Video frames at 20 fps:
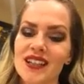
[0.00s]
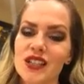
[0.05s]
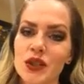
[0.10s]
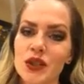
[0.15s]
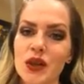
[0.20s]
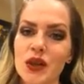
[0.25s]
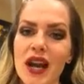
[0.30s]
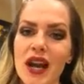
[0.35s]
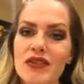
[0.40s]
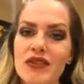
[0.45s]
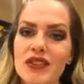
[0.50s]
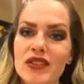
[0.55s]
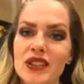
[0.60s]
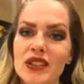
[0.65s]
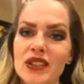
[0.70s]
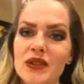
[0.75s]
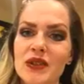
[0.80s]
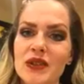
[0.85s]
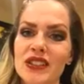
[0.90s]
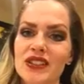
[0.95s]

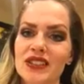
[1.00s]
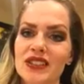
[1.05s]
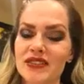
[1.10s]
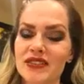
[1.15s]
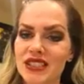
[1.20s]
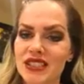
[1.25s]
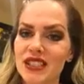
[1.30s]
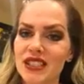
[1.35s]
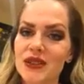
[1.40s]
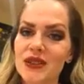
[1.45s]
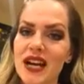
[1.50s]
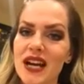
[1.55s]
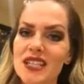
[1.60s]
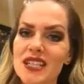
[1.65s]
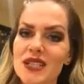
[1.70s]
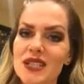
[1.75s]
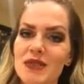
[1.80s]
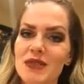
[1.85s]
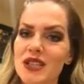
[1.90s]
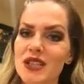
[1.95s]
travel when you live in the
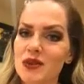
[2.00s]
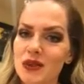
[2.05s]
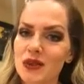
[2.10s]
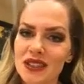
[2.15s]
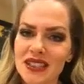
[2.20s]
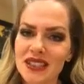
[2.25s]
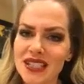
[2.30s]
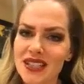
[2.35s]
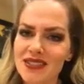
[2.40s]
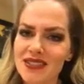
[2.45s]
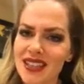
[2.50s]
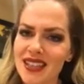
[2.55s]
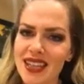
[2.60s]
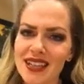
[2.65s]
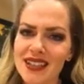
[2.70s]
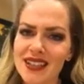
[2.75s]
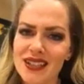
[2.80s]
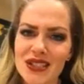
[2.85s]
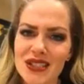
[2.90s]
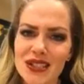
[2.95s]
US because we're only given
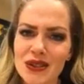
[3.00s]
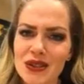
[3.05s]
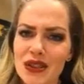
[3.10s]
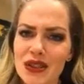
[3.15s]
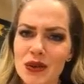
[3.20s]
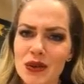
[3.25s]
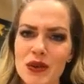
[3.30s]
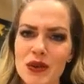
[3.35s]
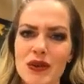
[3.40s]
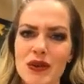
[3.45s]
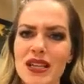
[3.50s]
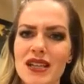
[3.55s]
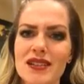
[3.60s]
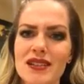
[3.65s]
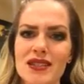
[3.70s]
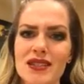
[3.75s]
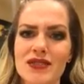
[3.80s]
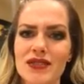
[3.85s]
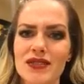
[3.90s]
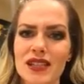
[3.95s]
like 2 to 3
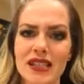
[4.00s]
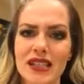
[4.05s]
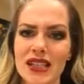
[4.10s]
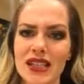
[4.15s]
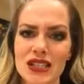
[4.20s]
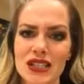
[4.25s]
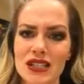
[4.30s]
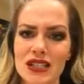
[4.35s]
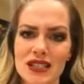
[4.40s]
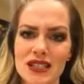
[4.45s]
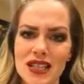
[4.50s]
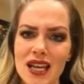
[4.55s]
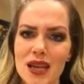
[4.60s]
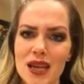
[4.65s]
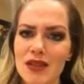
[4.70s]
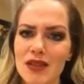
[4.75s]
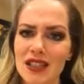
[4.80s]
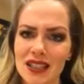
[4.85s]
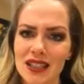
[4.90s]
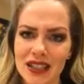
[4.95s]
weeks of vacation
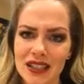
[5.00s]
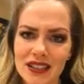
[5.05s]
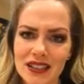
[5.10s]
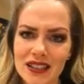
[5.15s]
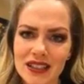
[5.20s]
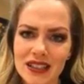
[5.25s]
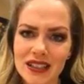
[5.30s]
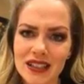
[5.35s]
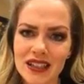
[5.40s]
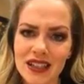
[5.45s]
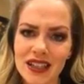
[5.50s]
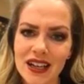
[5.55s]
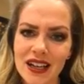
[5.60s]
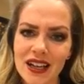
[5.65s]
time a year.